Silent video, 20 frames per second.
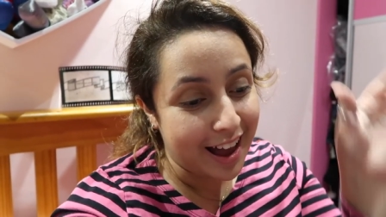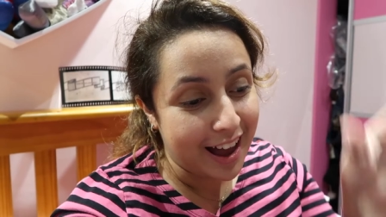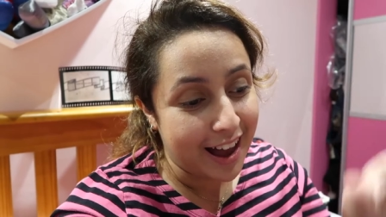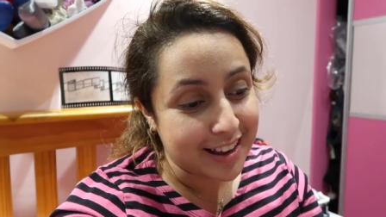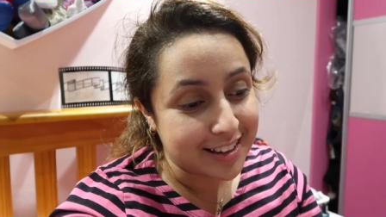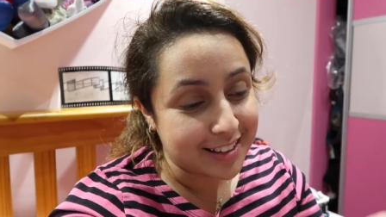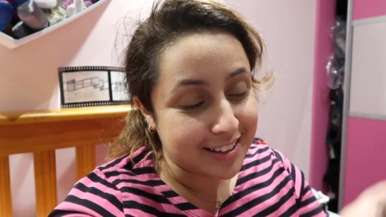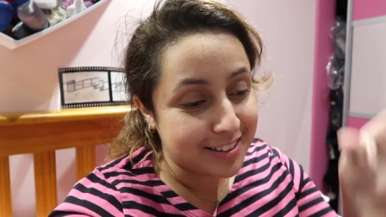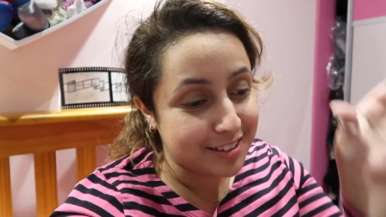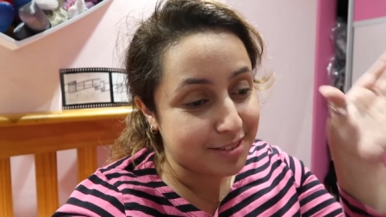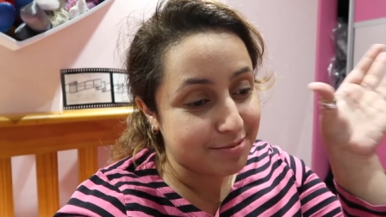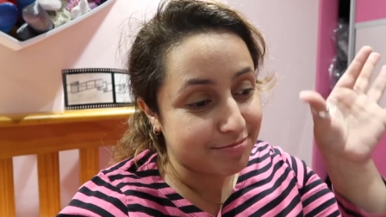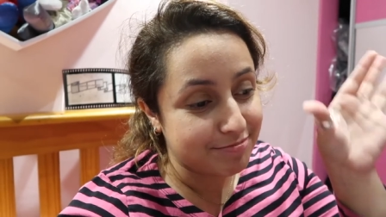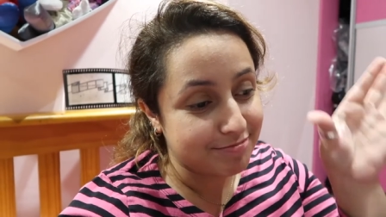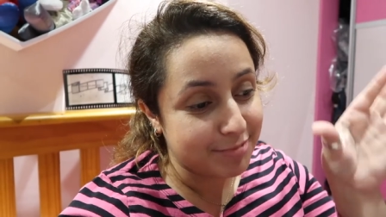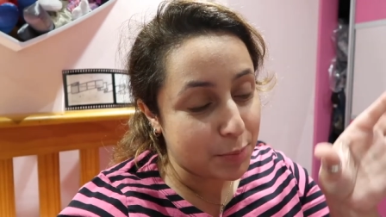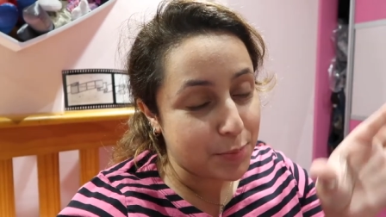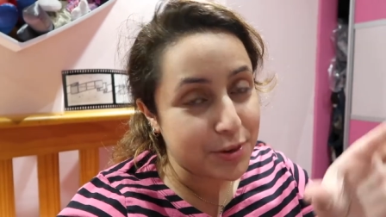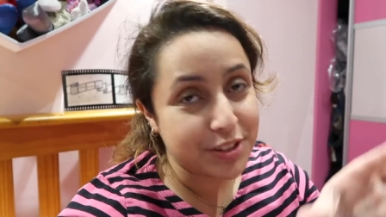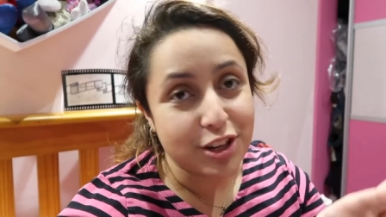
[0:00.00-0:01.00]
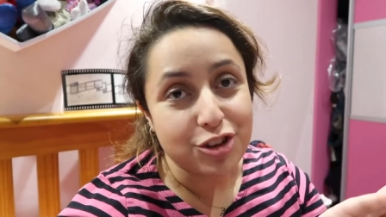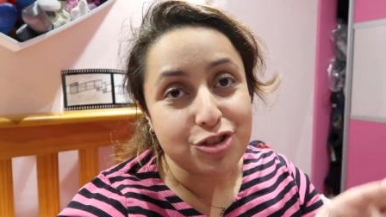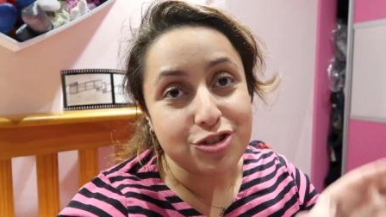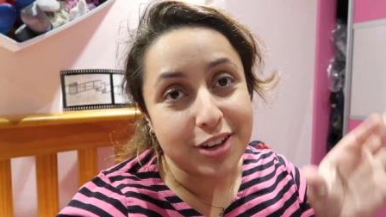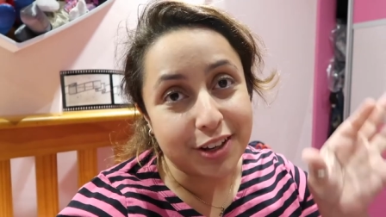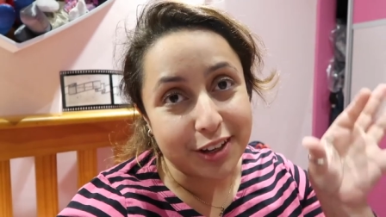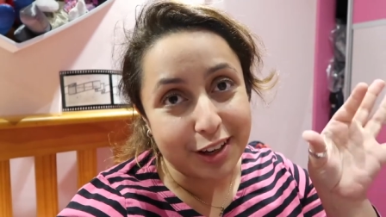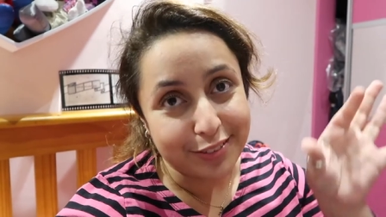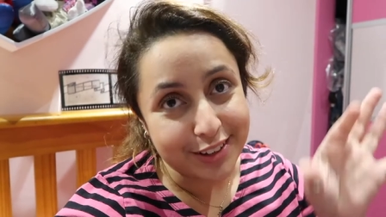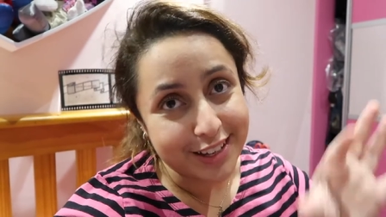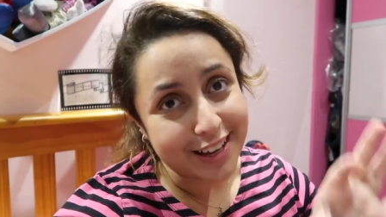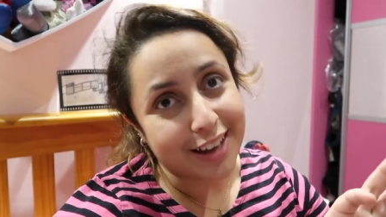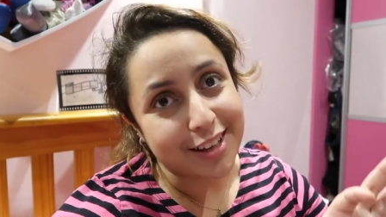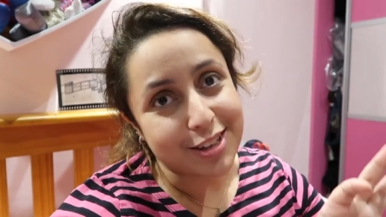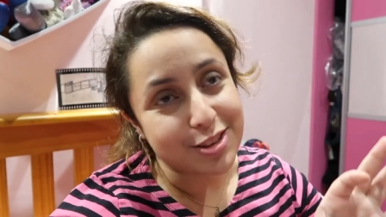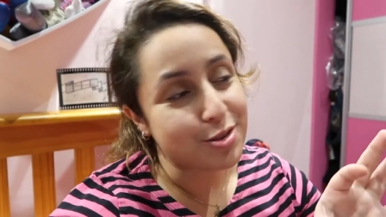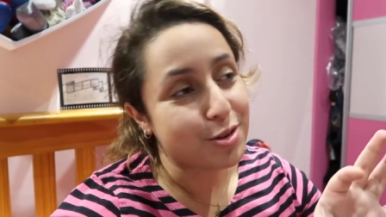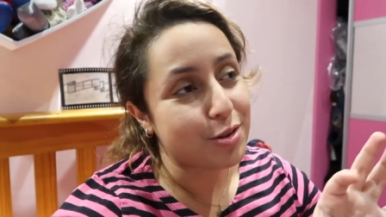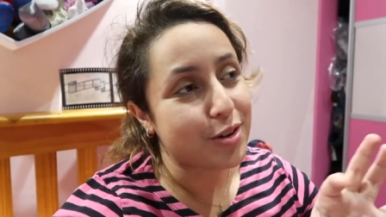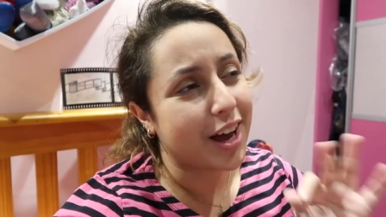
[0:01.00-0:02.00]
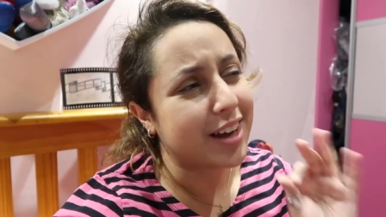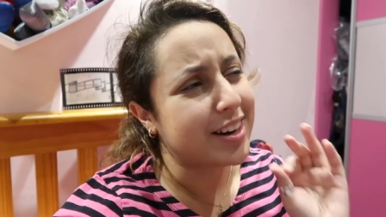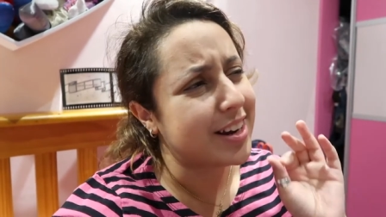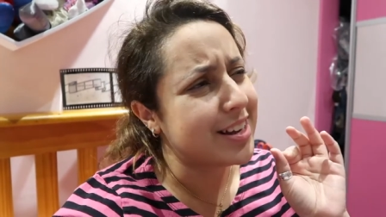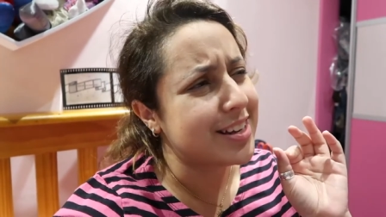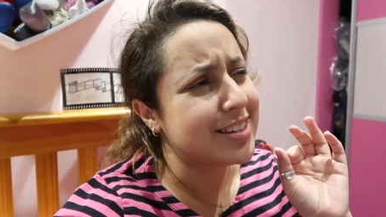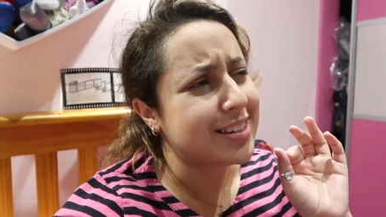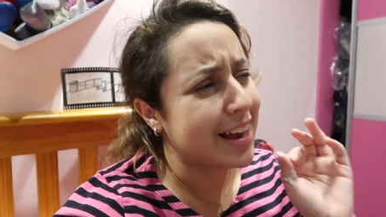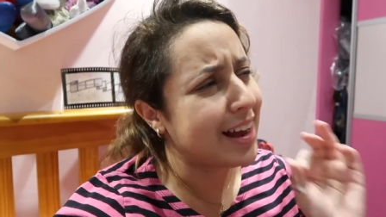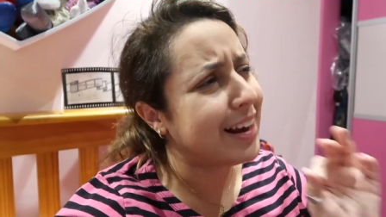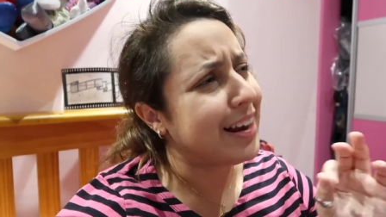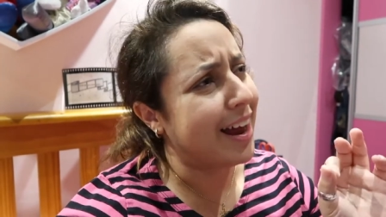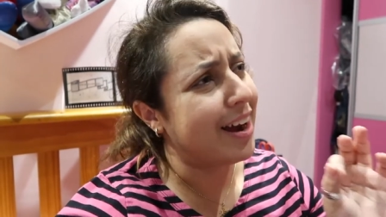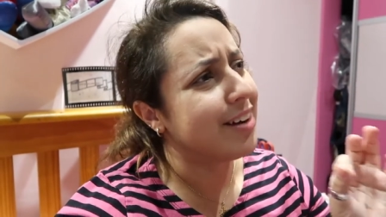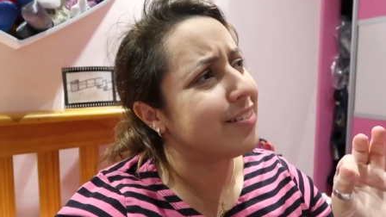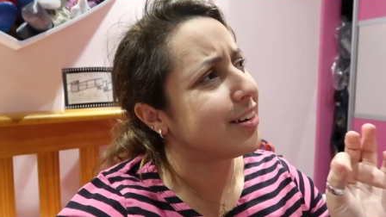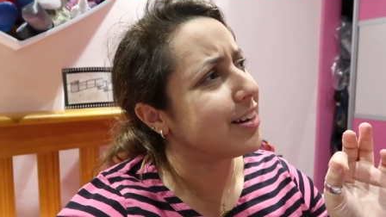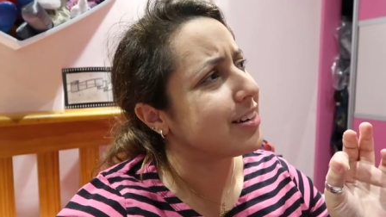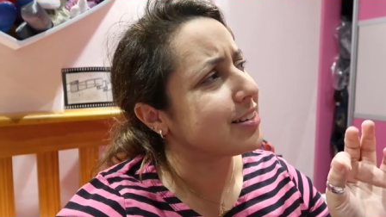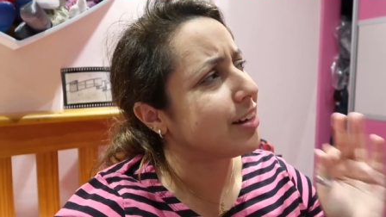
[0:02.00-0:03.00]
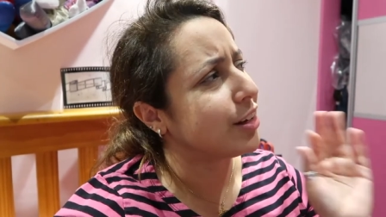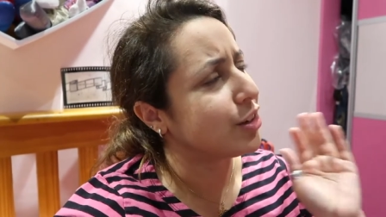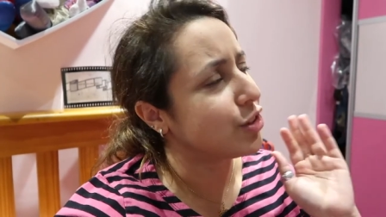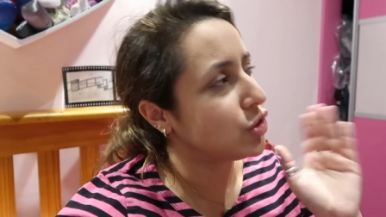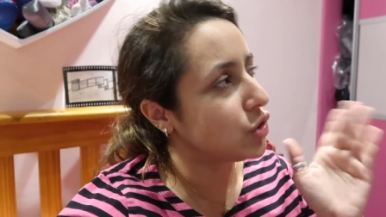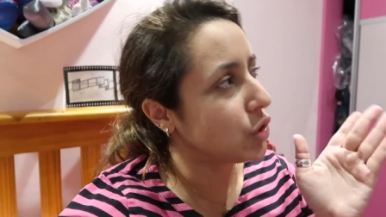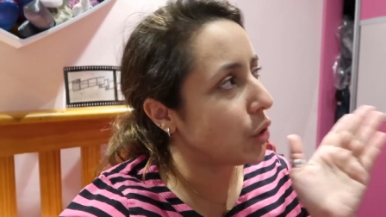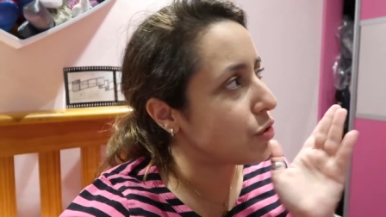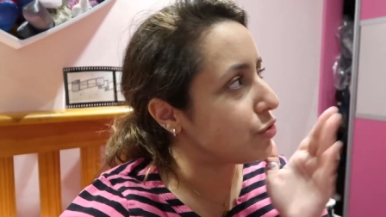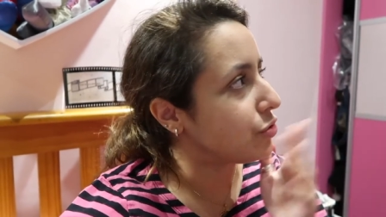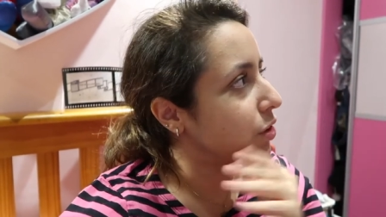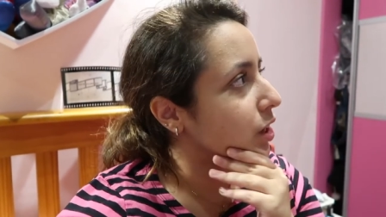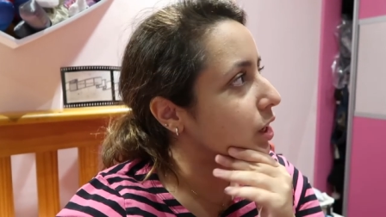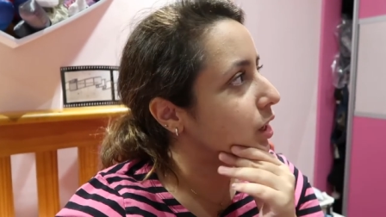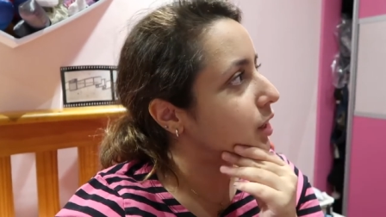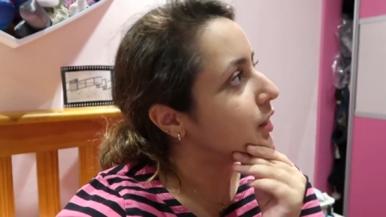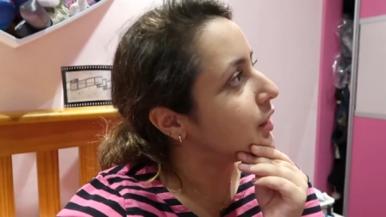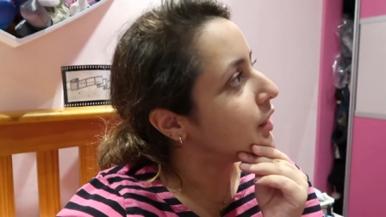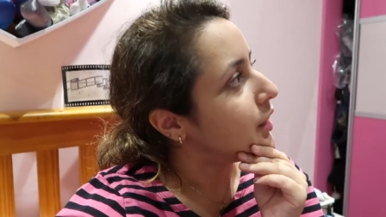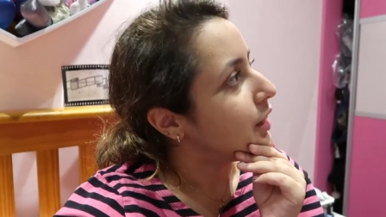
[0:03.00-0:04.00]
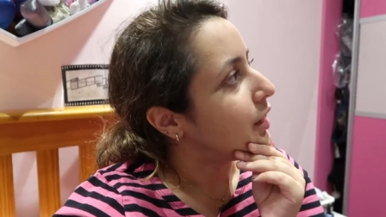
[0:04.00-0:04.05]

and the positioning of a candle, and it is hilarious, like, so funny.